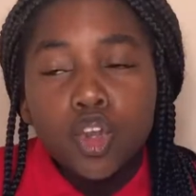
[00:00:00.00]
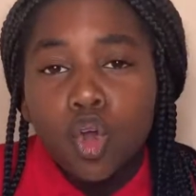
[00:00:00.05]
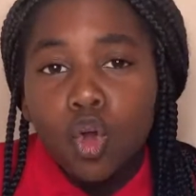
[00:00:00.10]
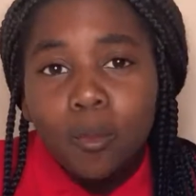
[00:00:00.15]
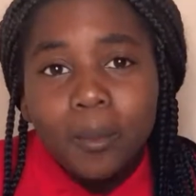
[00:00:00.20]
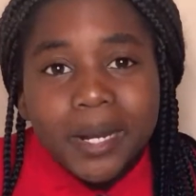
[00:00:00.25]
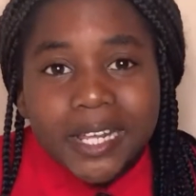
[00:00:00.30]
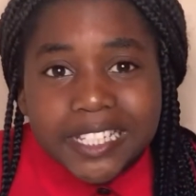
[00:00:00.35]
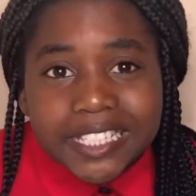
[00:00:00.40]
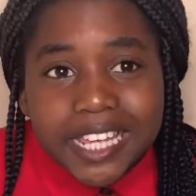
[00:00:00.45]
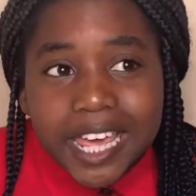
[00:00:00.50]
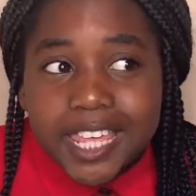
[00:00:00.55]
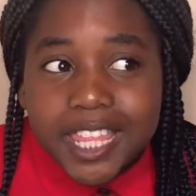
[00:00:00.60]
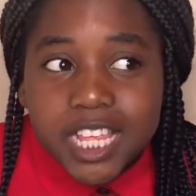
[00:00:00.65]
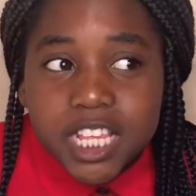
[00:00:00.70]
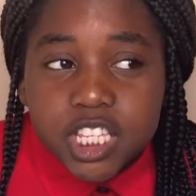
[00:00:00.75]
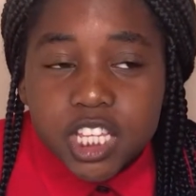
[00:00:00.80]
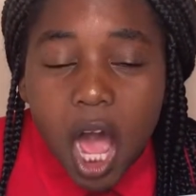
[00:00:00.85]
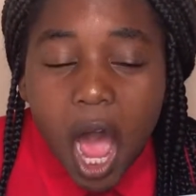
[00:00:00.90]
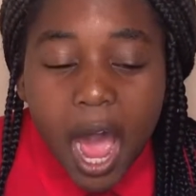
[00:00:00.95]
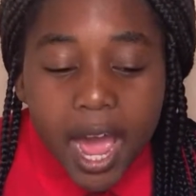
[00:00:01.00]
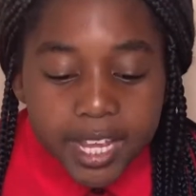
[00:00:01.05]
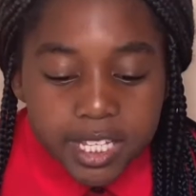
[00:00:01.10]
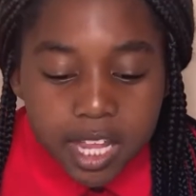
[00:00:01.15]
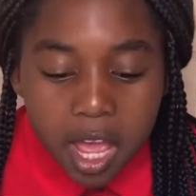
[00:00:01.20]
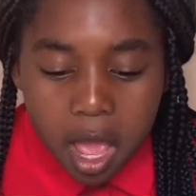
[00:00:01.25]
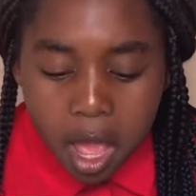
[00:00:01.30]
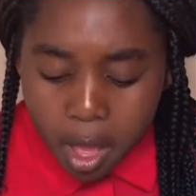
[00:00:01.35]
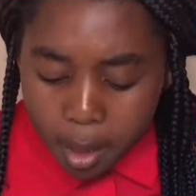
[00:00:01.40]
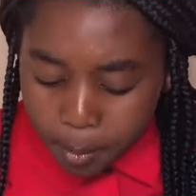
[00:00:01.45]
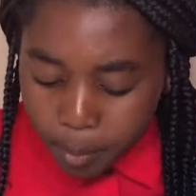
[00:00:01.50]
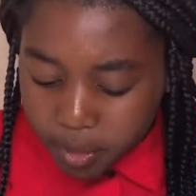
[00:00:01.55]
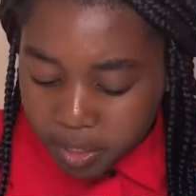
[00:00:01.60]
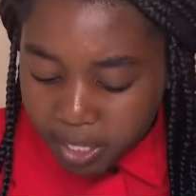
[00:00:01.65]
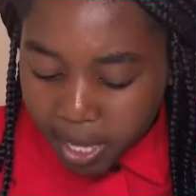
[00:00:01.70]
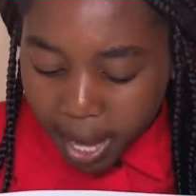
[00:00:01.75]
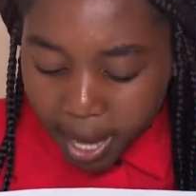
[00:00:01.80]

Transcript: normally say this, guys, but the